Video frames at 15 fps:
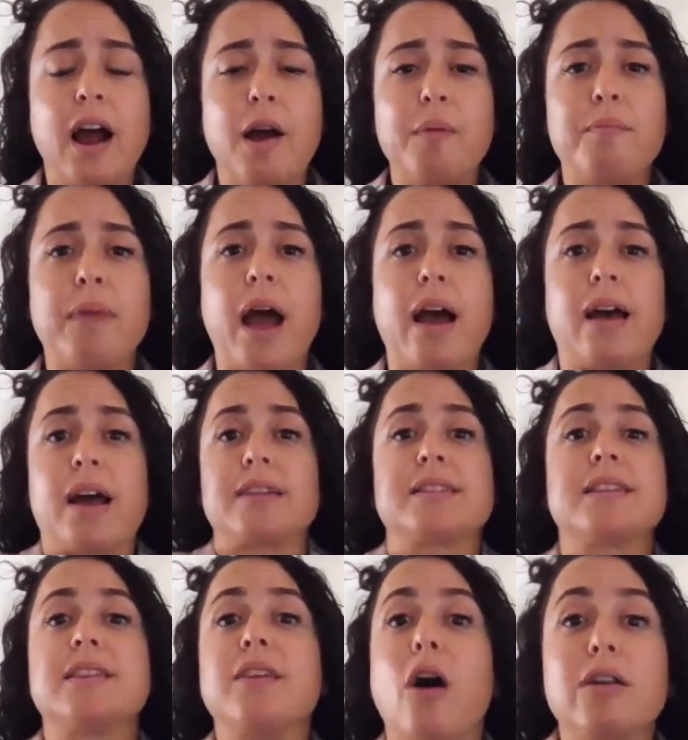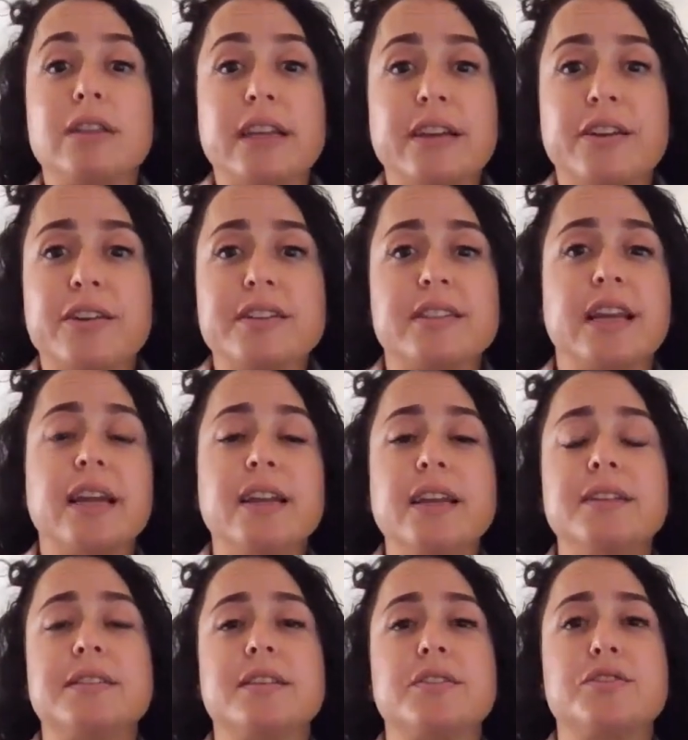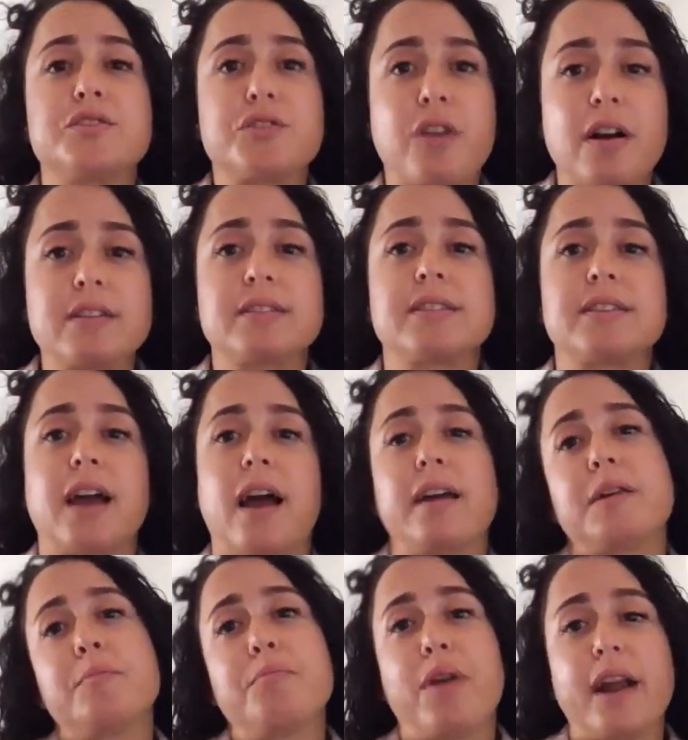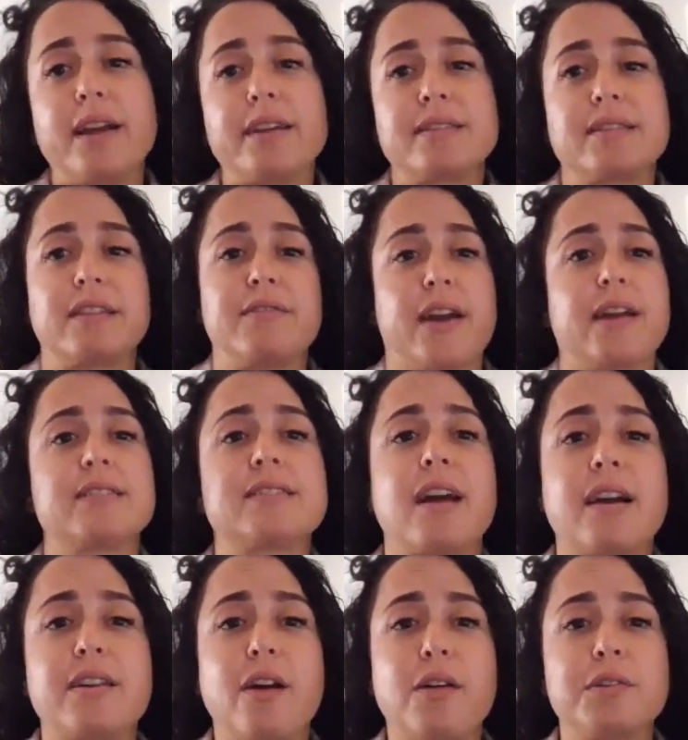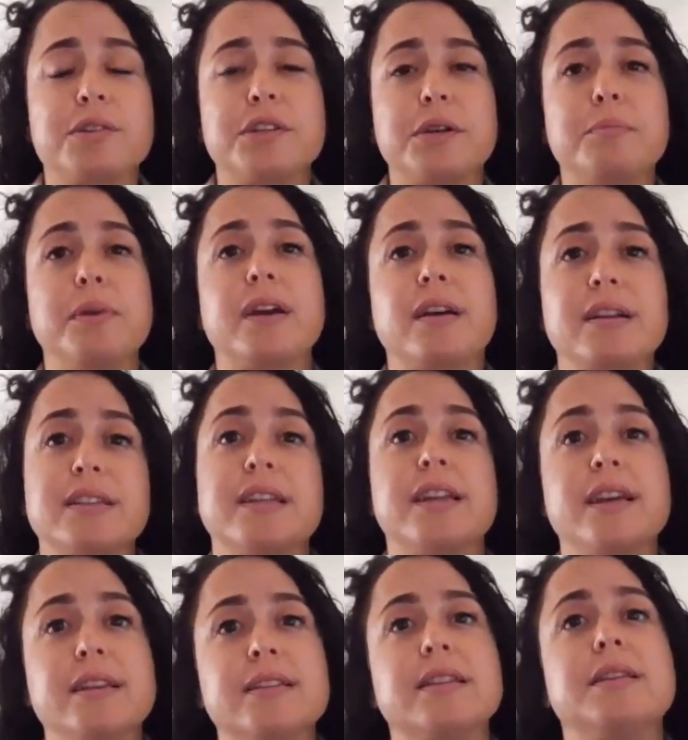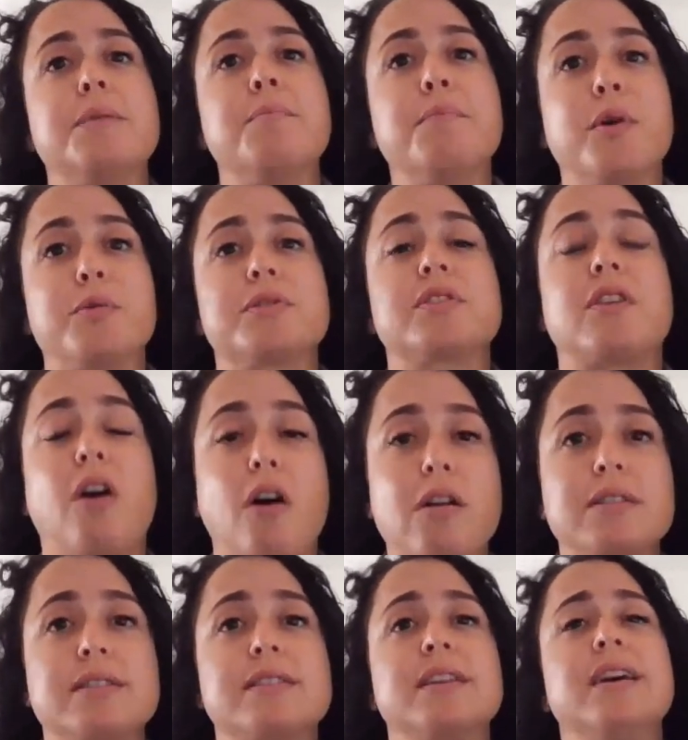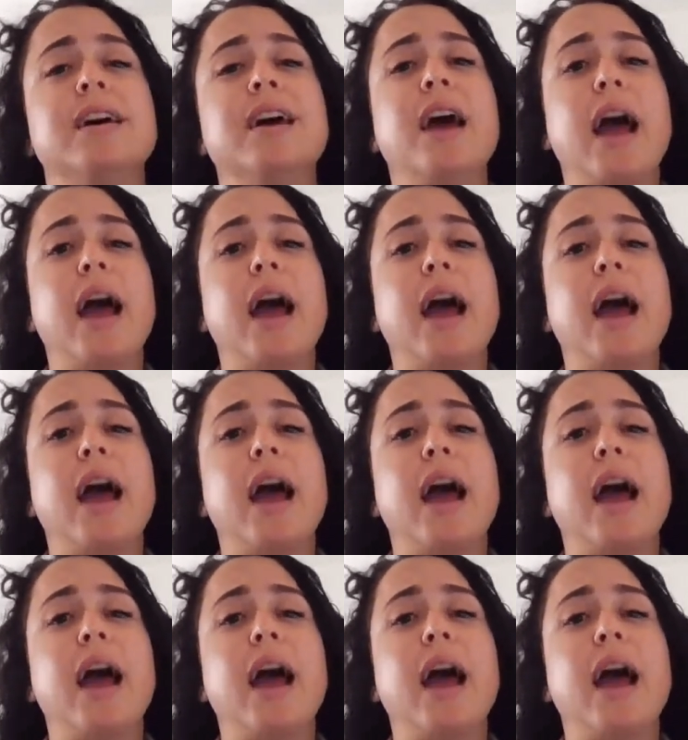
As thought leaders, they need to trust and embrace advanced technology because it is the most cost